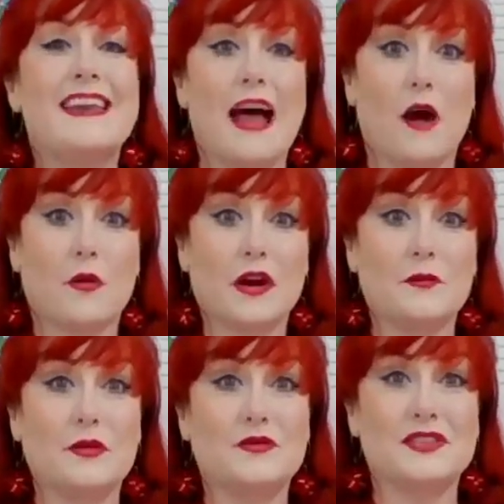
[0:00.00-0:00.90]
Now we're going
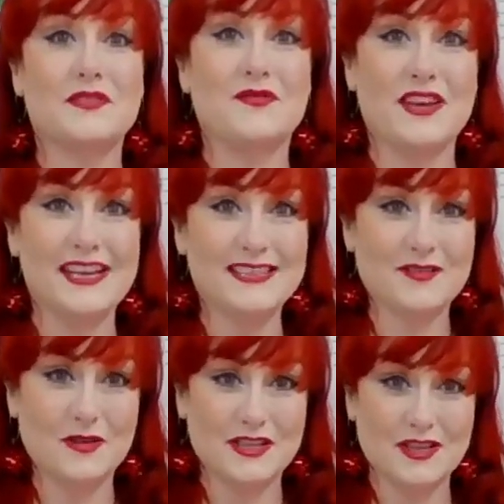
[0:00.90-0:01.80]
to move to the feet
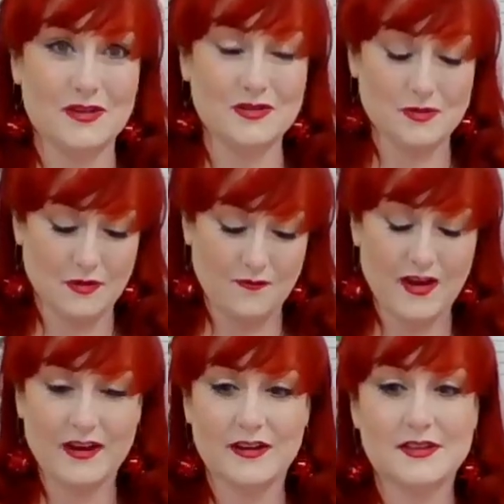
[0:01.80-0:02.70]
or the toes or the
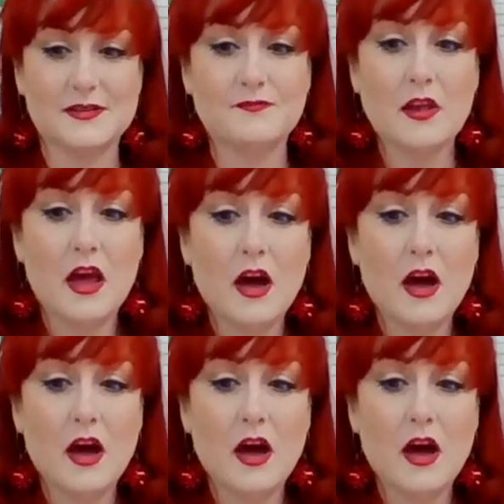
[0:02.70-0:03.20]
fingers.